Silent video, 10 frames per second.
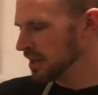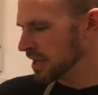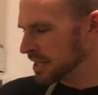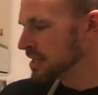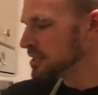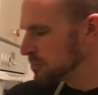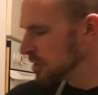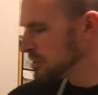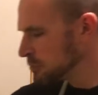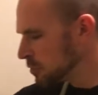Again, it
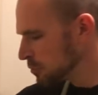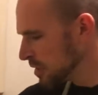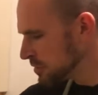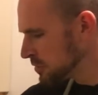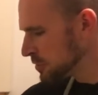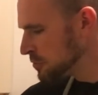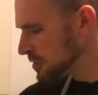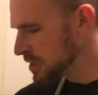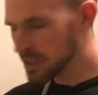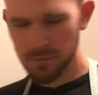depends on what rice you're
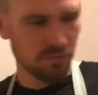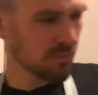using.